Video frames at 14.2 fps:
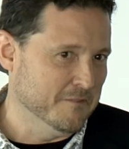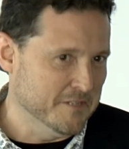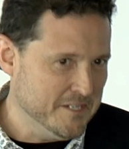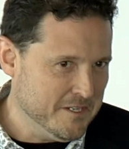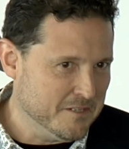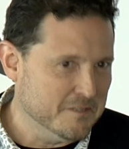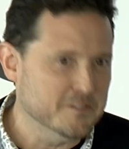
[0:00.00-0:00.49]
for
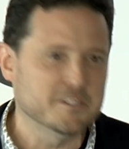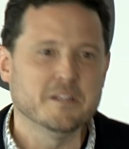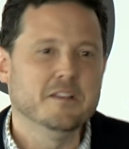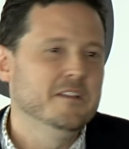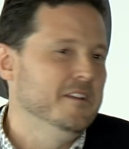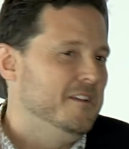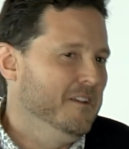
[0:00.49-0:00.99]
years,
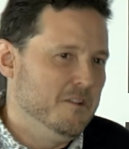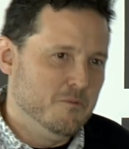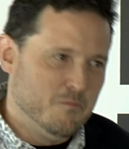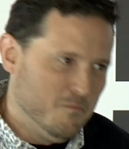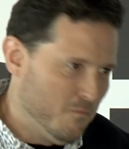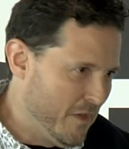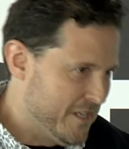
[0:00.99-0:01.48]

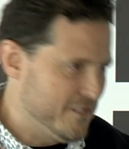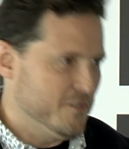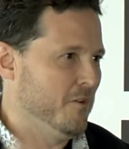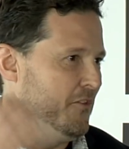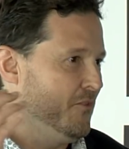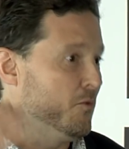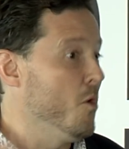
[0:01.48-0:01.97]
we could
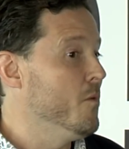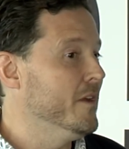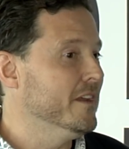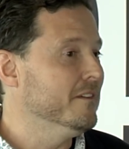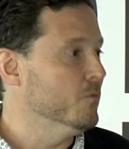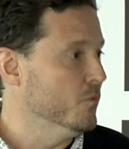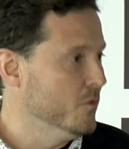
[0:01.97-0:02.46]
start
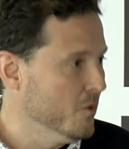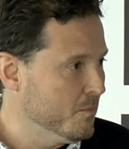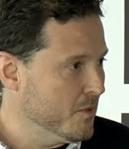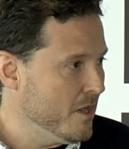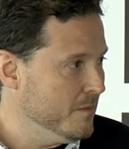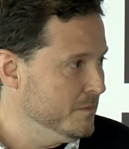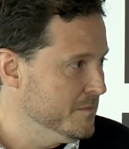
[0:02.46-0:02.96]
throwing real
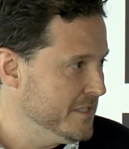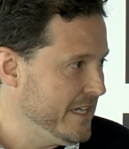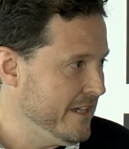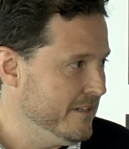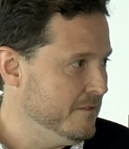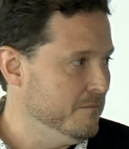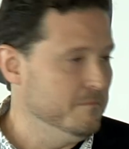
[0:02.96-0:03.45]
problems
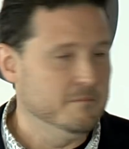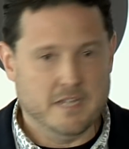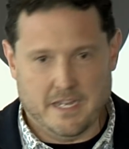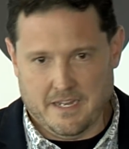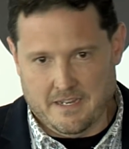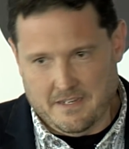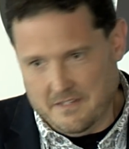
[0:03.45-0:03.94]
at them
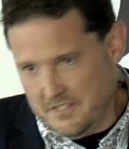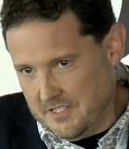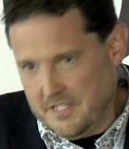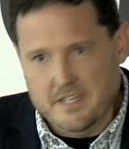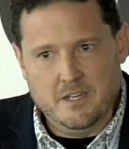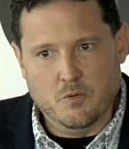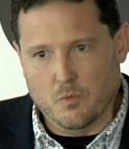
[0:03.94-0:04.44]
and
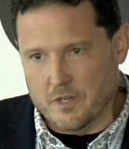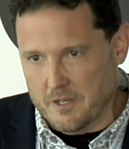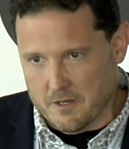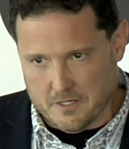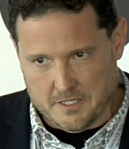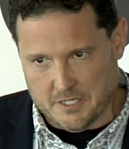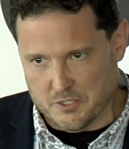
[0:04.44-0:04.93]
seeing where the
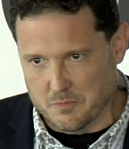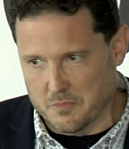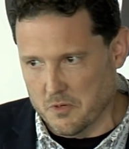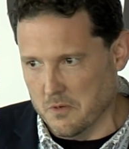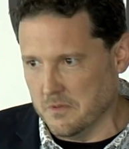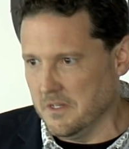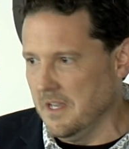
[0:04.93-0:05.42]
architecture
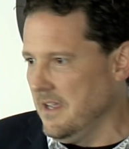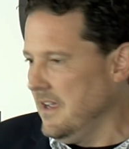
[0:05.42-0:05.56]
broke.